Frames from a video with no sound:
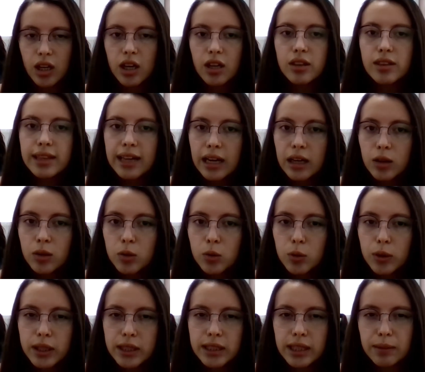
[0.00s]
Now
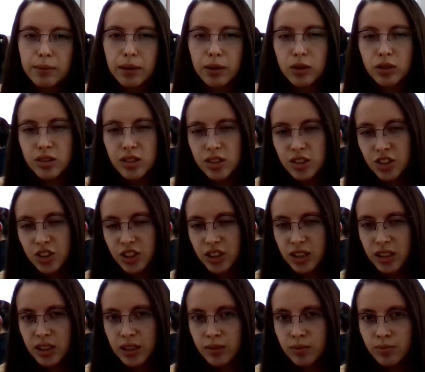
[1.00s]
wait about
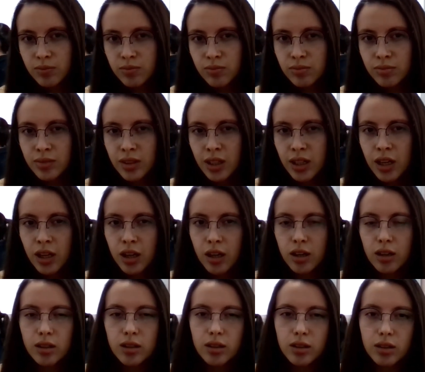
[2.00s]
3
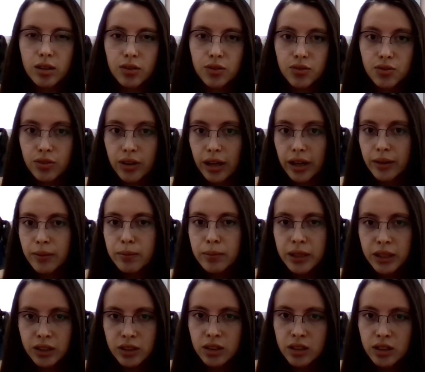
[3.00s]
or 5
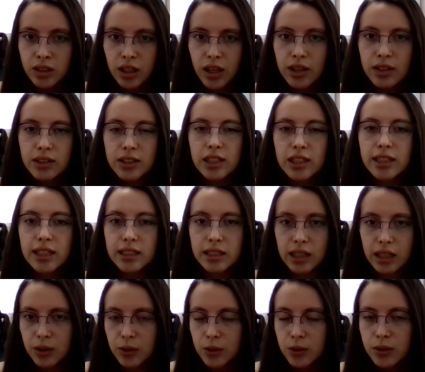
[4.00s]
minutes until the
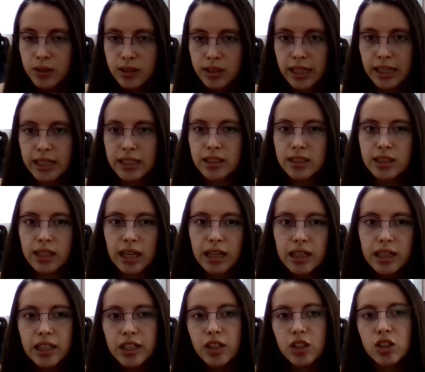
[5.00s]
dough takes a
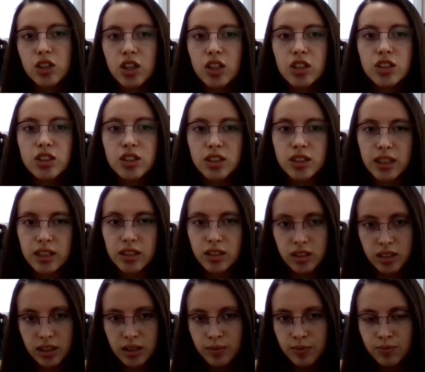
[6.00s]
little
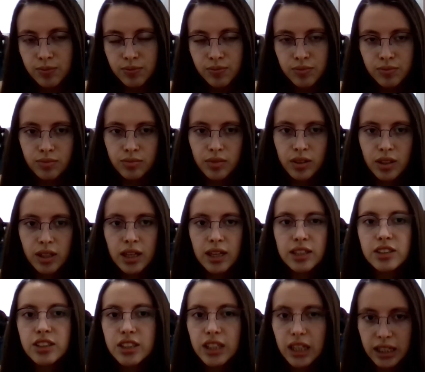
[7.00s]
consistency.
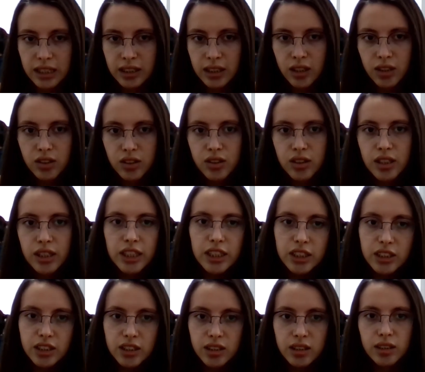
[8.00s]
Then knead
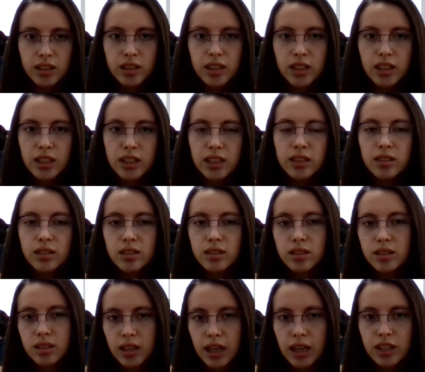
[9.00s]
it
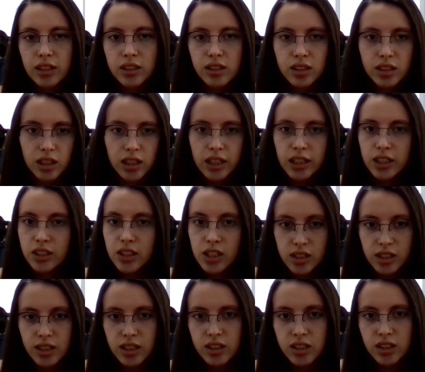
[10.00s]
until it
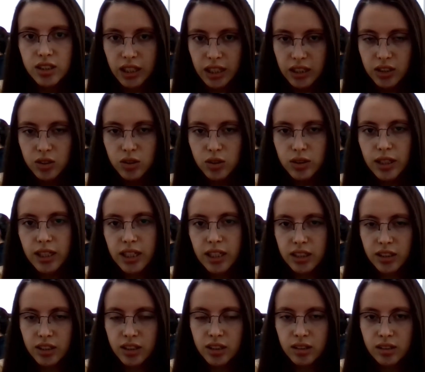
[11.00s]
doesn't stick to the
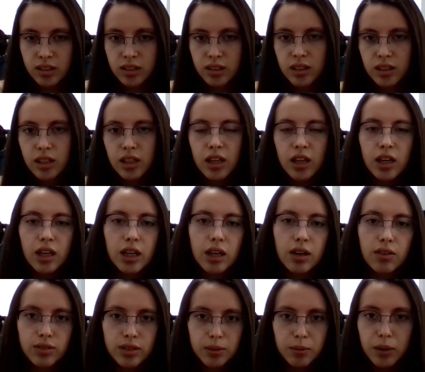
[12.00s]
edges
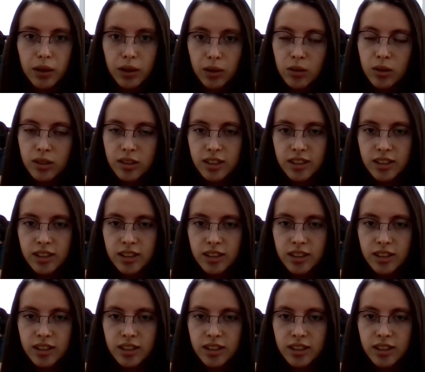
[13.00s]
of the bowl